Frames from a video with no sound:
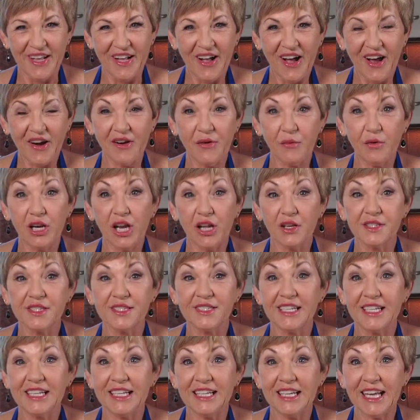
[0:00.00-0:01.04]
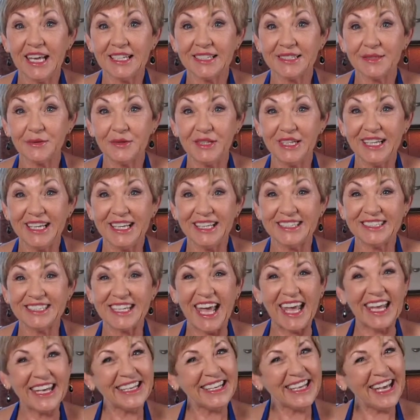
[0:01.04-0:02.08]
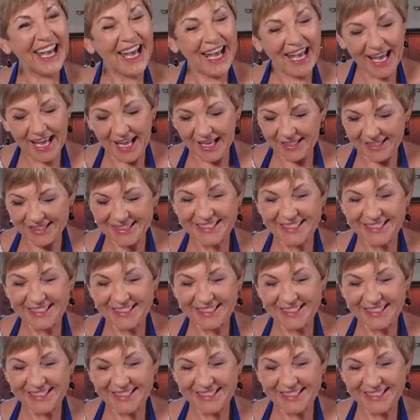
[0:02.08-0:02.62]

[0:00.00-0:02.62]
All right, well, I'll see you next week. Take care.